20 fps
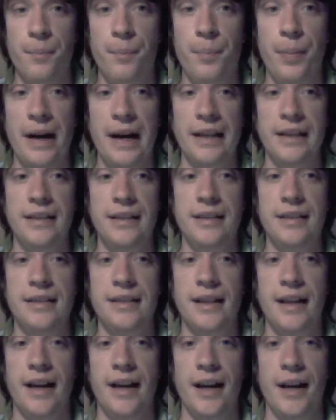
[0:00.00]
But,
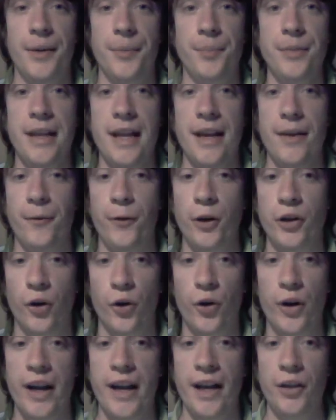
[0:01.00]
yeah, for
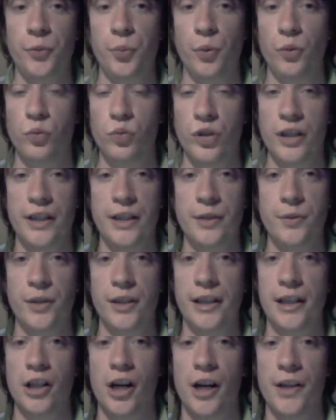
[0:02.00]
gorehounds, we'll really,
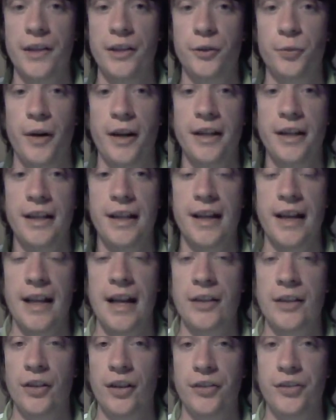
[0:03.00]
really like this one. Yeah,
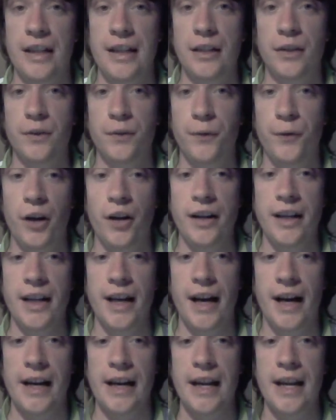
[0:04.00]
as I said, it's very
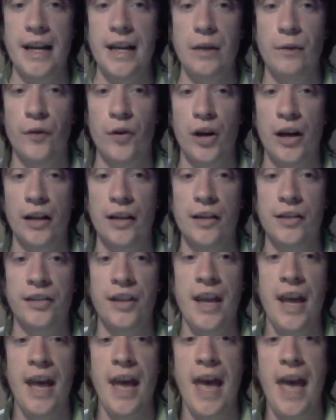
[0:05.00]
hard-hitting
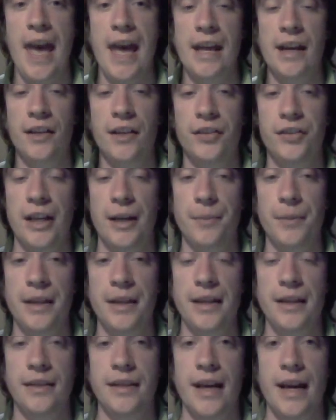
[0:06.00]
violence, and it's
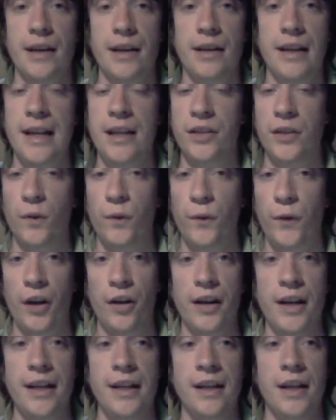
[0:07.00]
something that is a
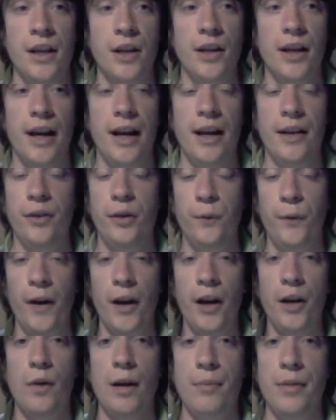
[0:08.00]
very it's
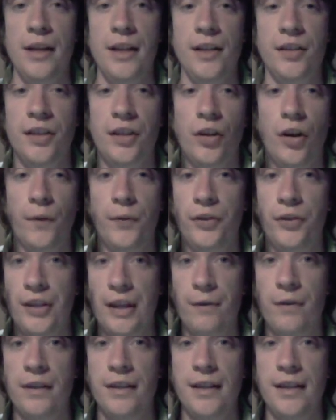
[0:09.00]
very reminiscent of
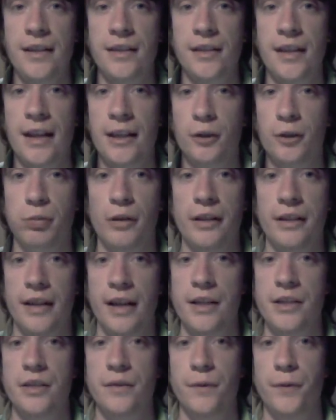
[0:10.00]
70s
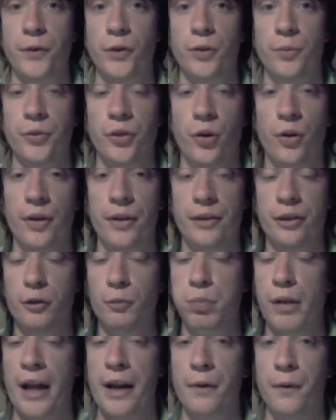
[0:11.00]
exploitation films or
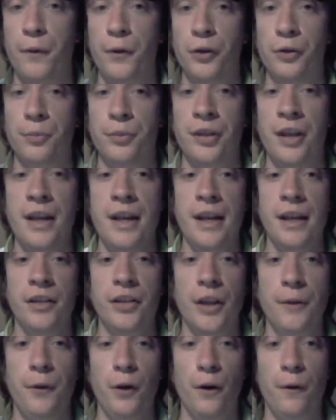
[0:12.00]
splatter films.
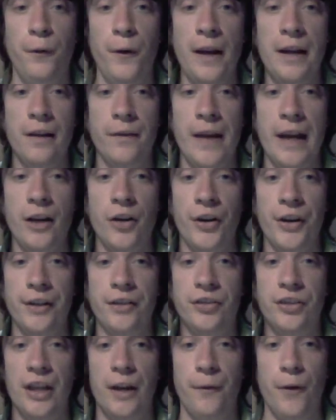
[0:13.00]
So if you're a fan of that kind
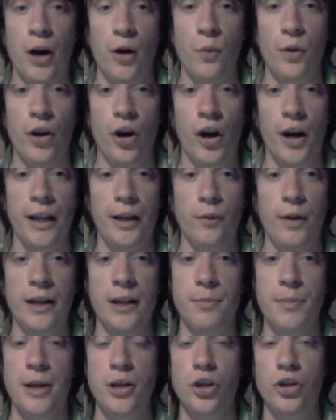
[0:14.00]
of stuff, I would highly
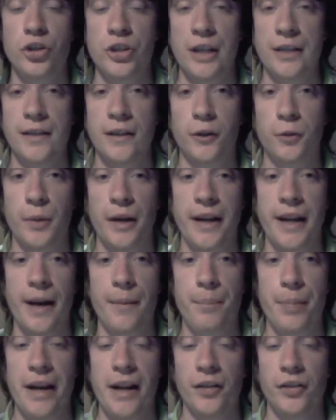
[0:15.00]
recommend you check this one
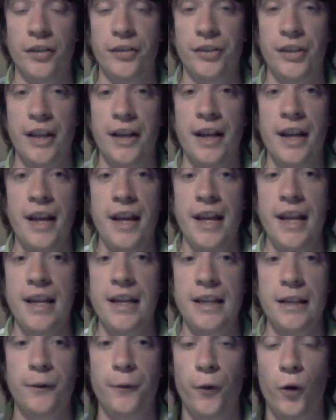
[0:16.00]
out. But as I said, it
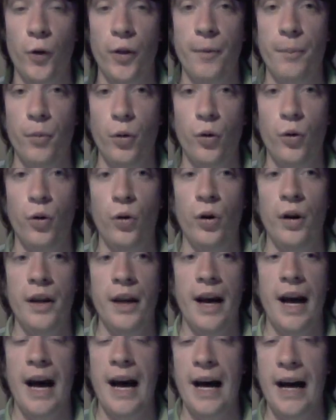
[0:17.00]
is for the more
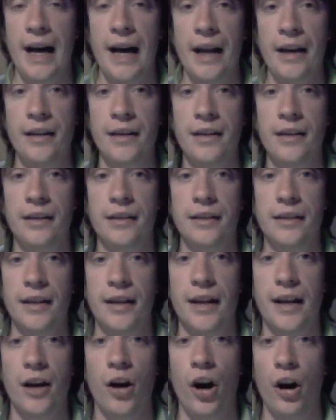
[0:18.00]
hardened
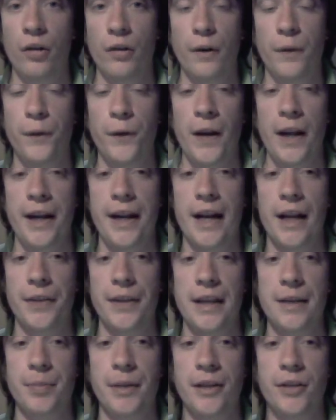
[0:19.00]
horror fan out
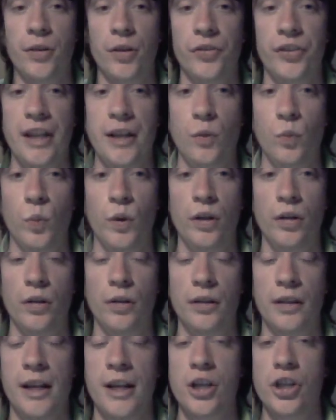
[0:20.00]
there, because it
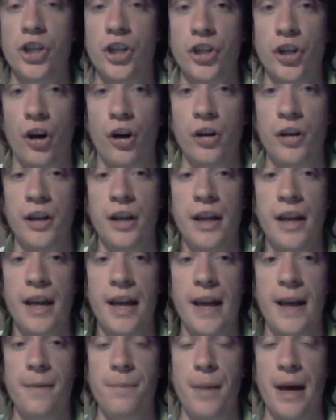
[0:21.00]
will shock
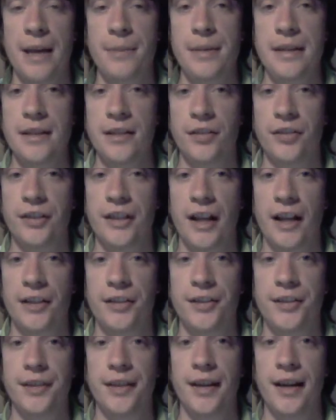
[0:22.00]
and maybe discuss
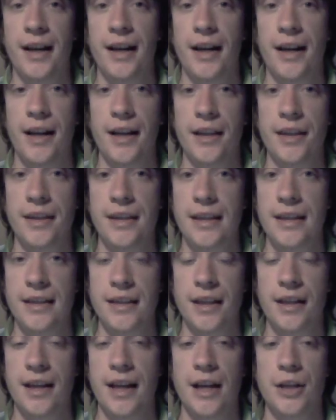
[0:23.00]
the
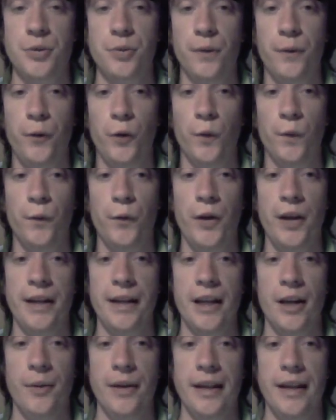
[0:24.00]
casual film fan
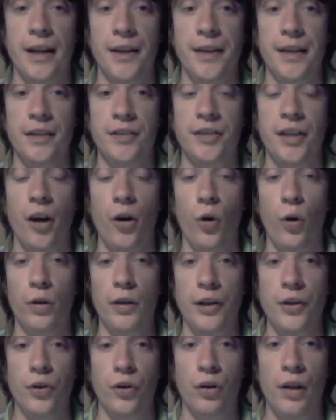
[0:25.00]
going out there. So
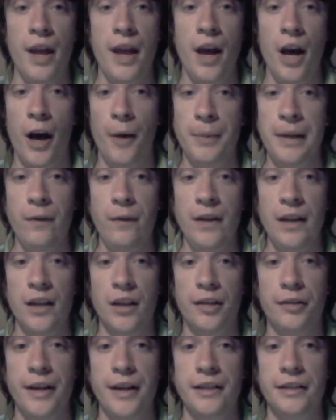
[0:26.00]
all in all, I'm giving it
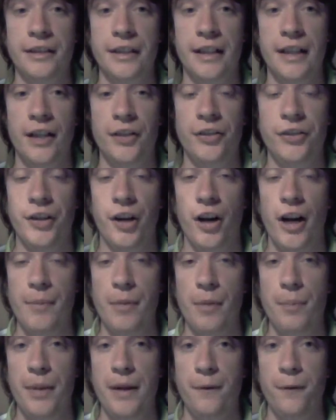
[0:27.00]
3 stars.
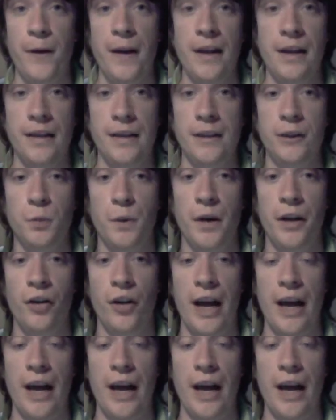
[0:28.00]
I'm a big fan of this one.